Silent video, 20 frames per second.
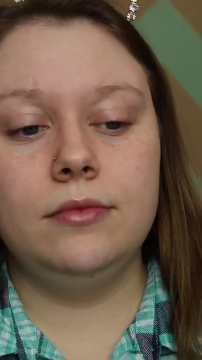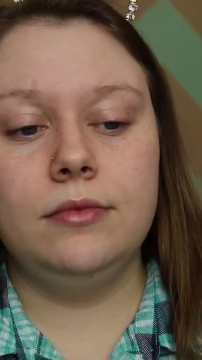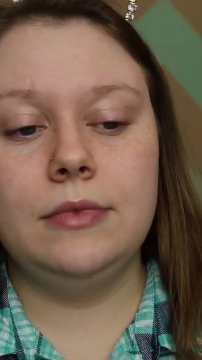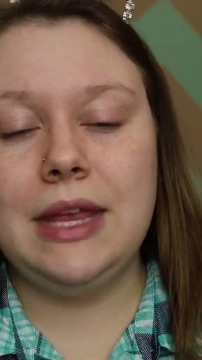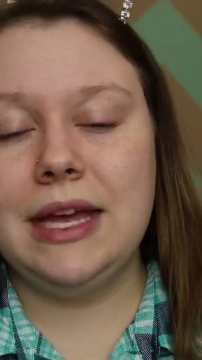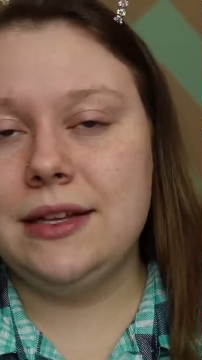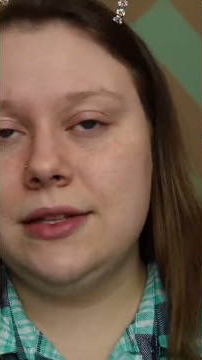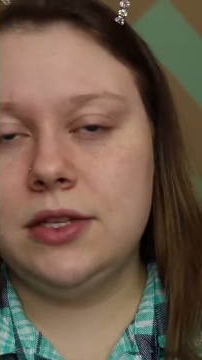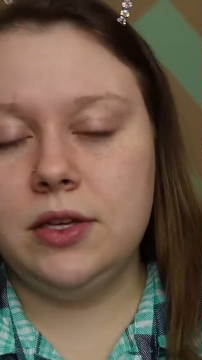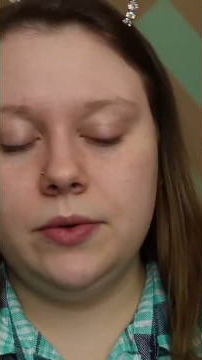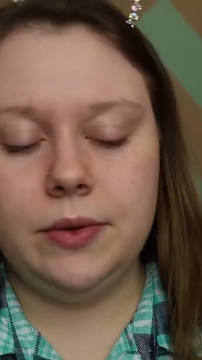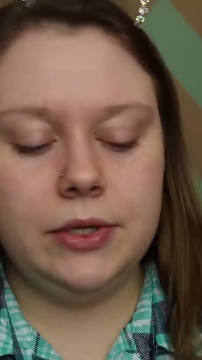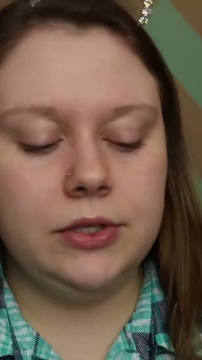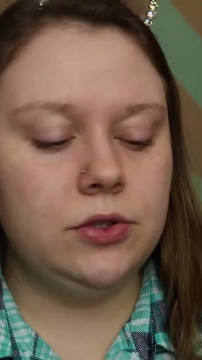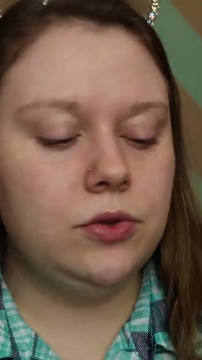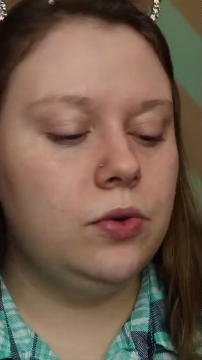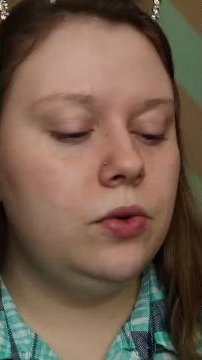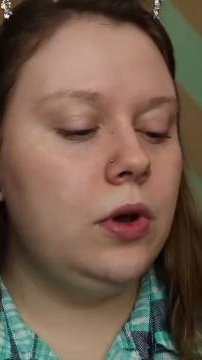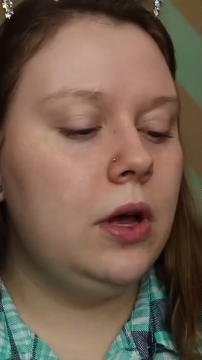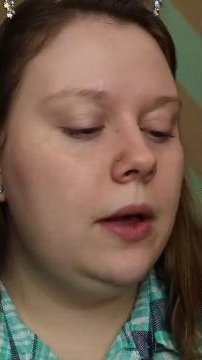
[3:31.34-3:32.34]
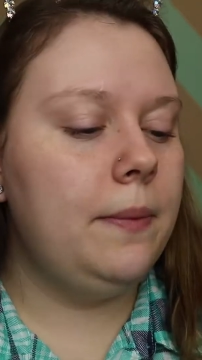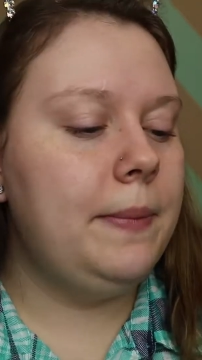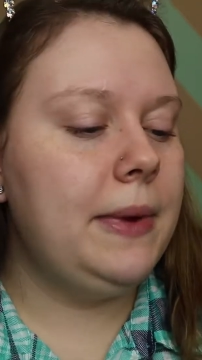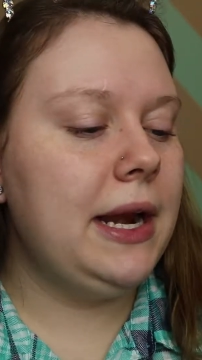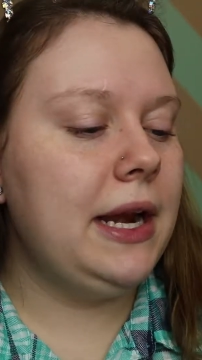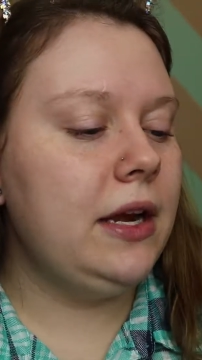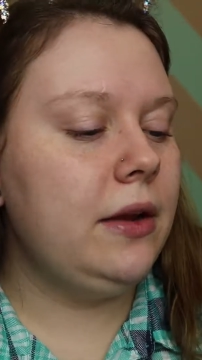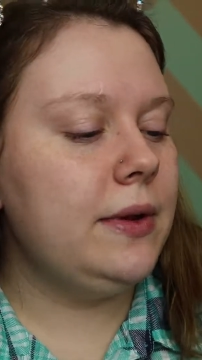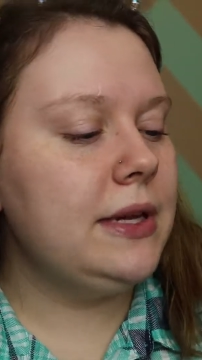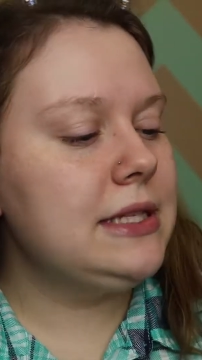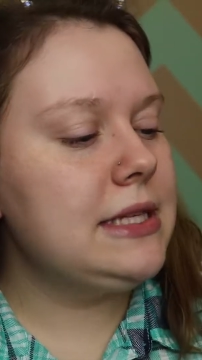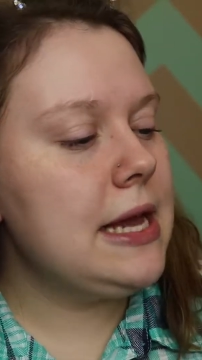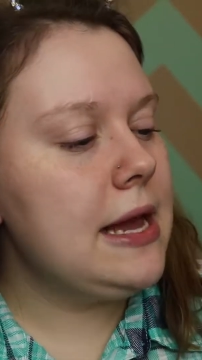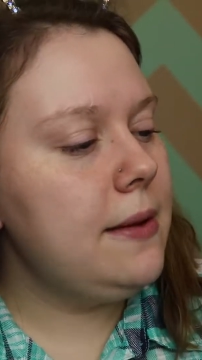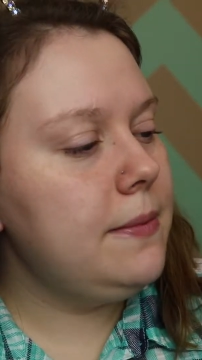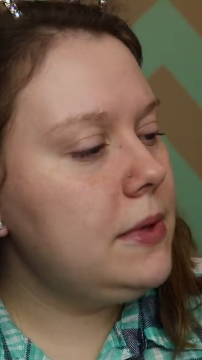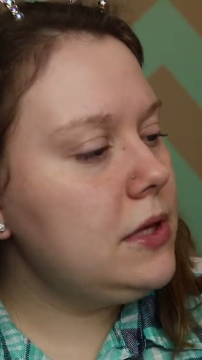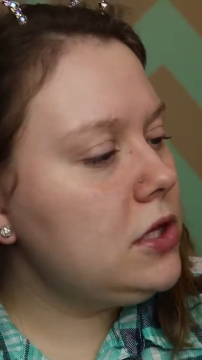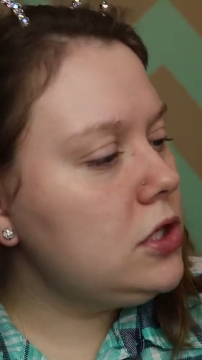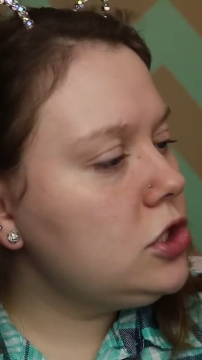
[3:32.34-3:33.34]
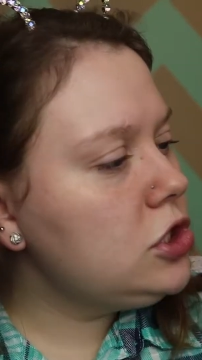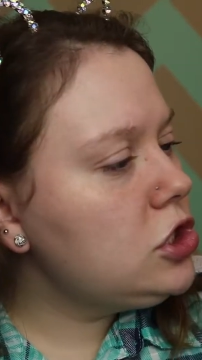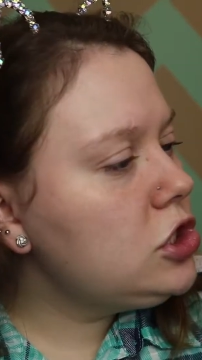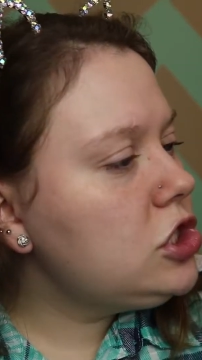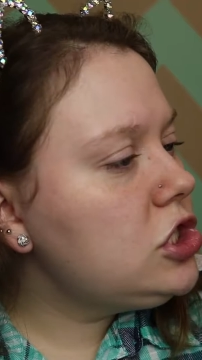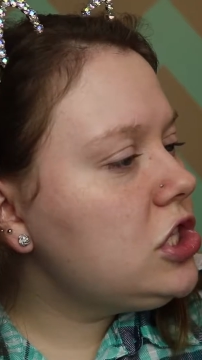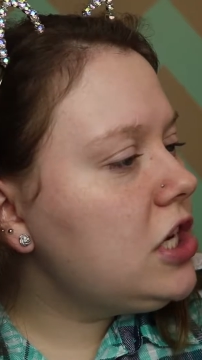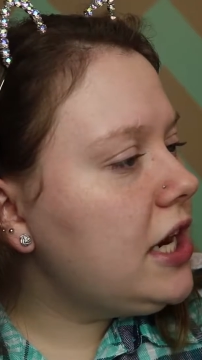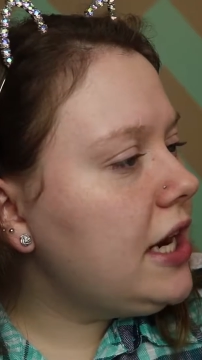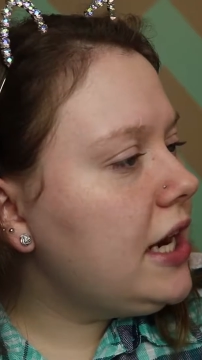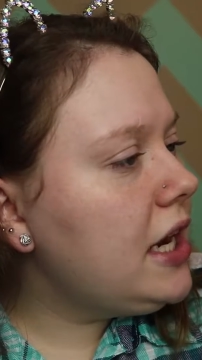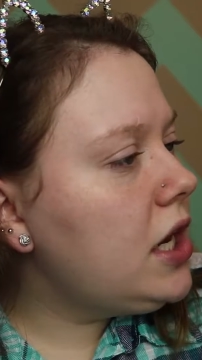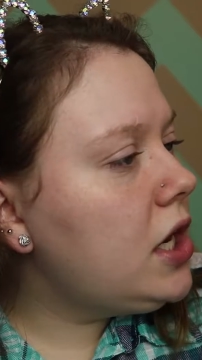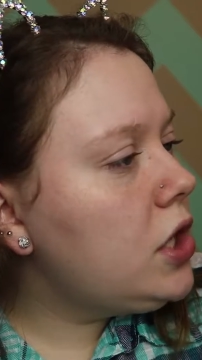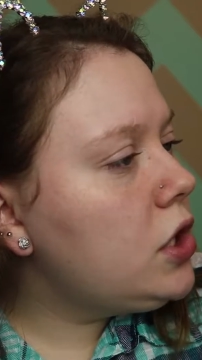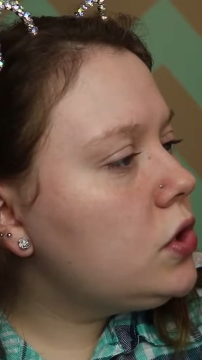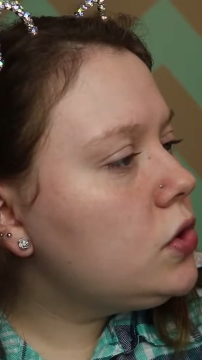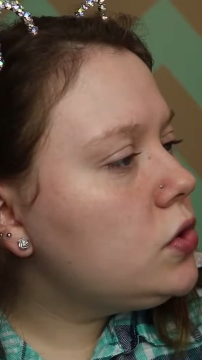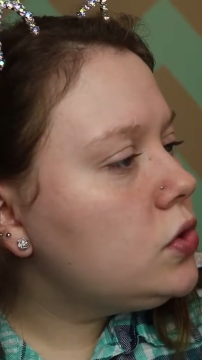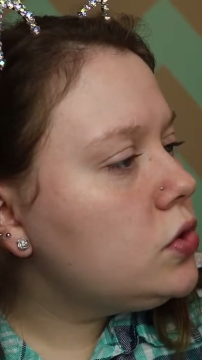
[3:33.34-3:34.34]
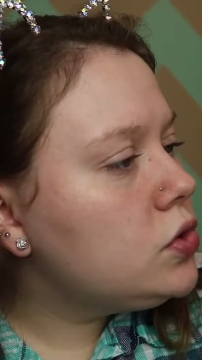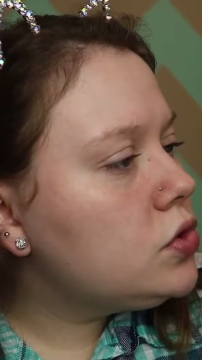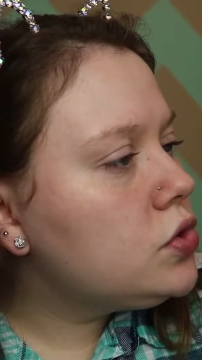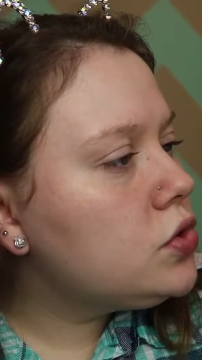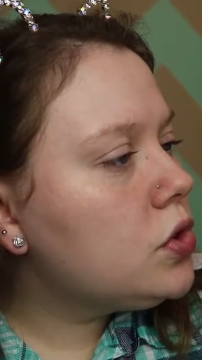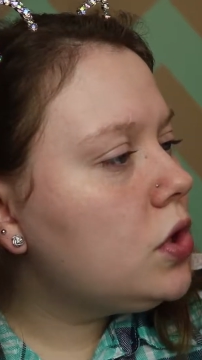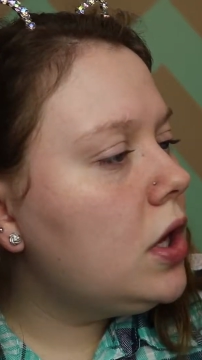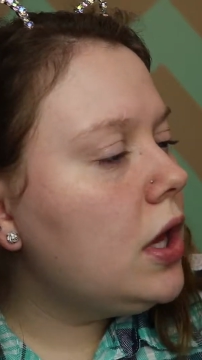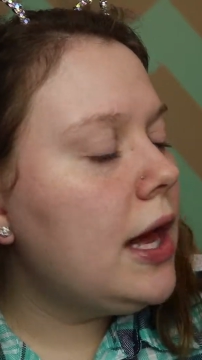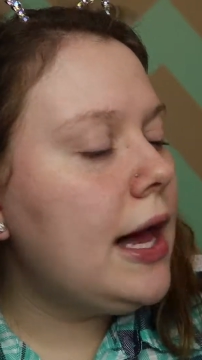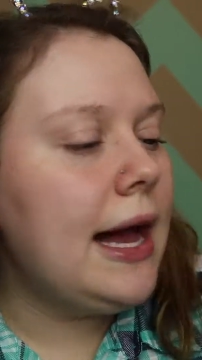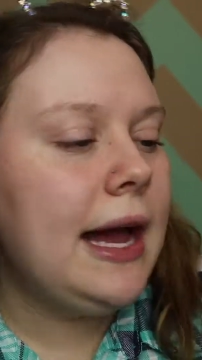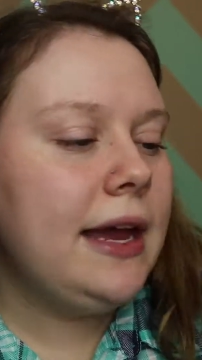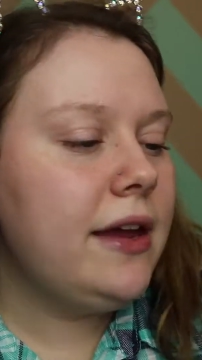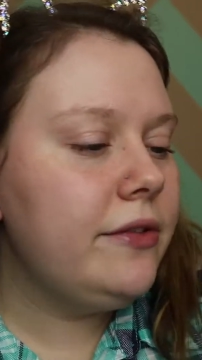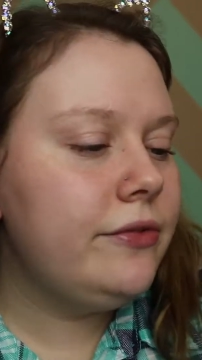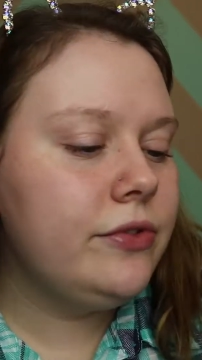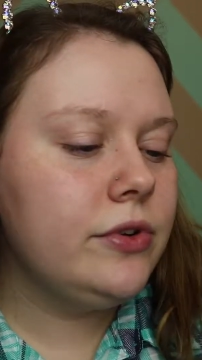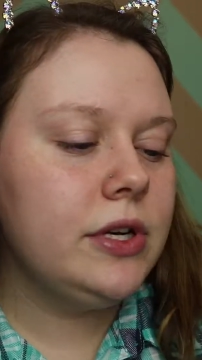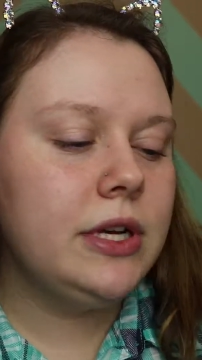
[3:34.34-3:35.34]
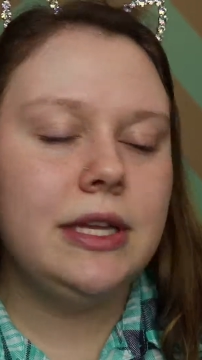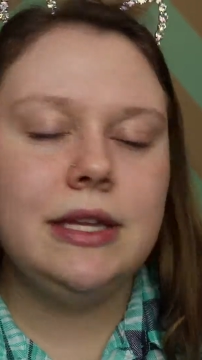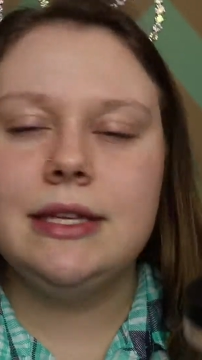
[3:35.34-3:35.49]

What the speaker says: that's always cool. But anyways, I'm in the shade Neutral Ivory.